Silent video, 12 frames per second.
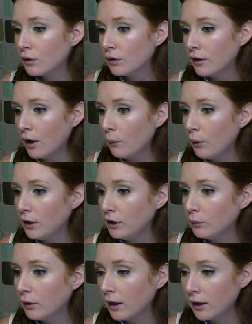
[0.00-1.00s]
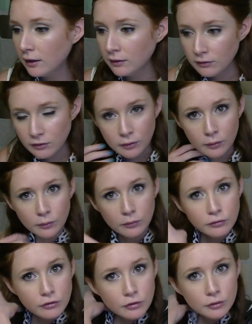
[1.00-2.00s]
Now what you can do
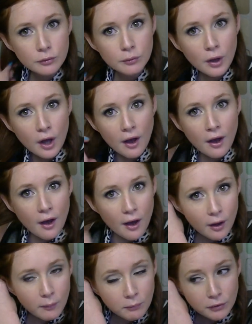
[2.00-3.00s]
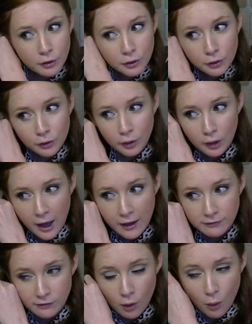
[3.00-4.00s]
to help the curl
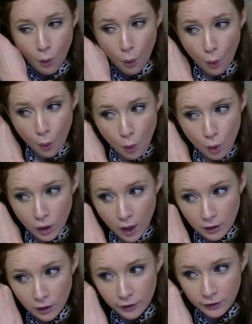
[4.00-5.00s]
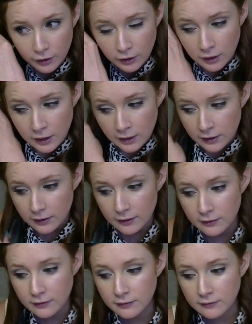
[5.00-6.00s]
last a whole lot longer
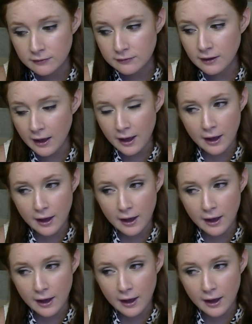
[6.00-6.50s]
is